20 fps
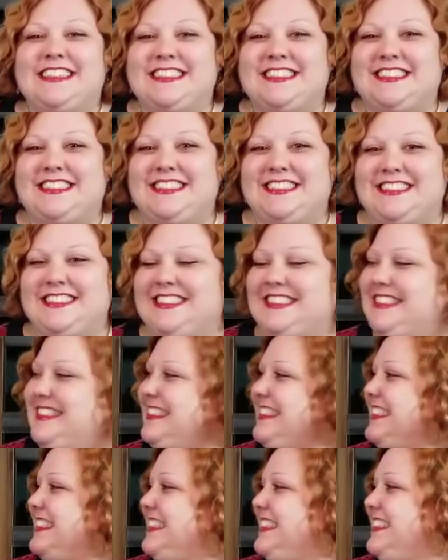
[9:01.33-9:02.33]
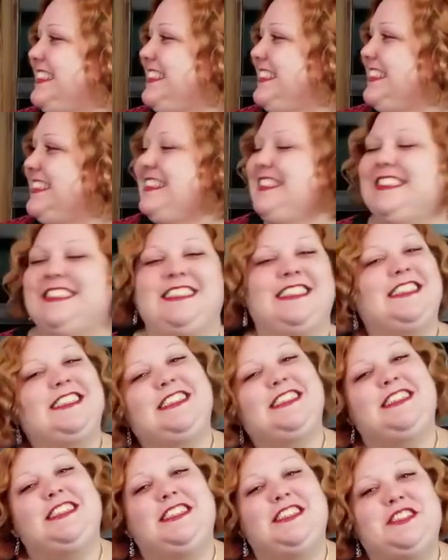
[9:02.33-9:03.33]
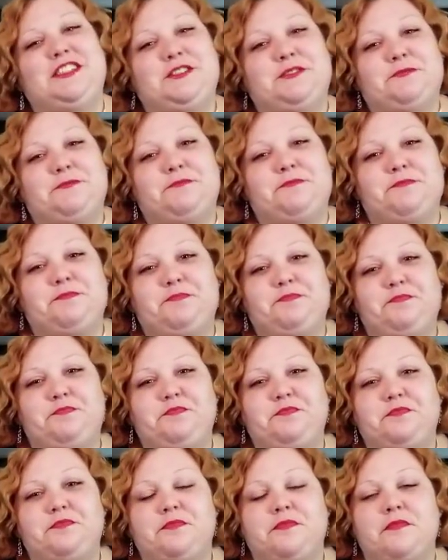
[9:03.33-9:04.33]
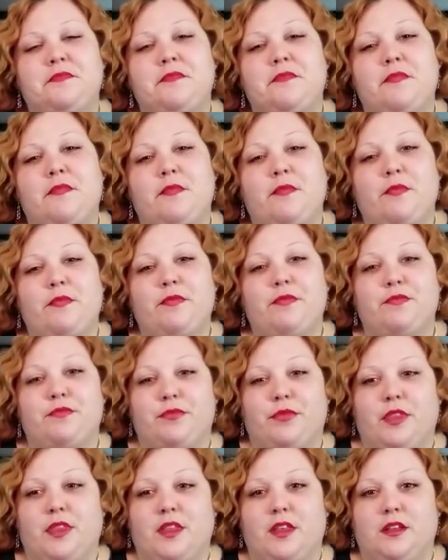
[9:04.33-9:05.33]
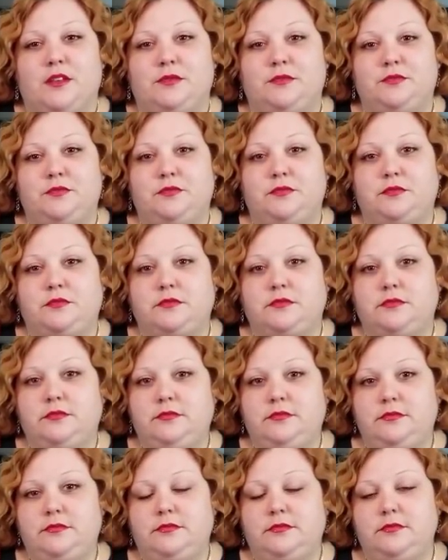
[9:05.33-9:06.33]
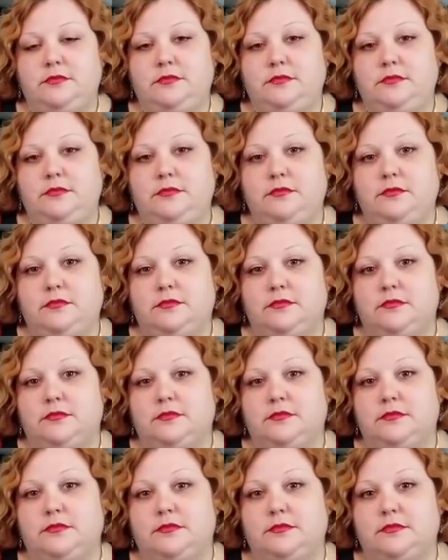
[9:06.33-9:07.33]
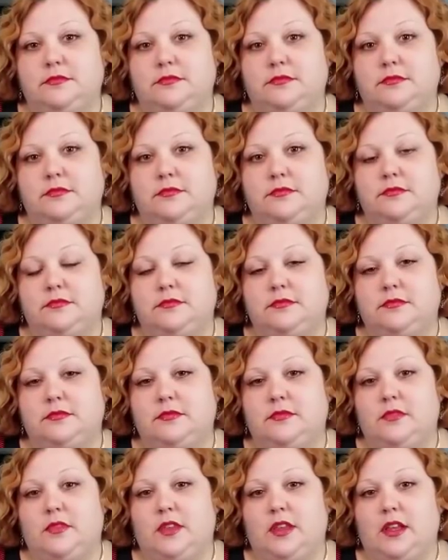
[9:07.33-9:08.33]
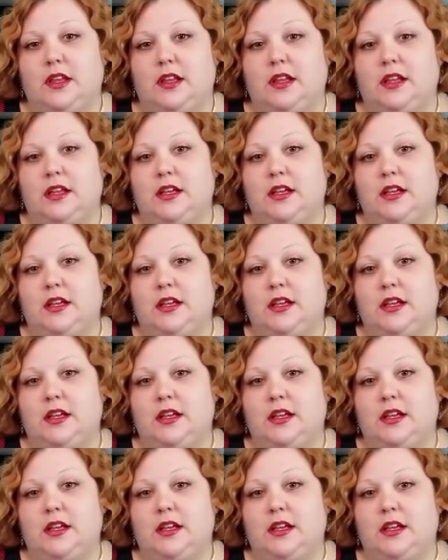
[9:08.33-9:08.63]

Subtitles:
No words are spoken by the person on screen.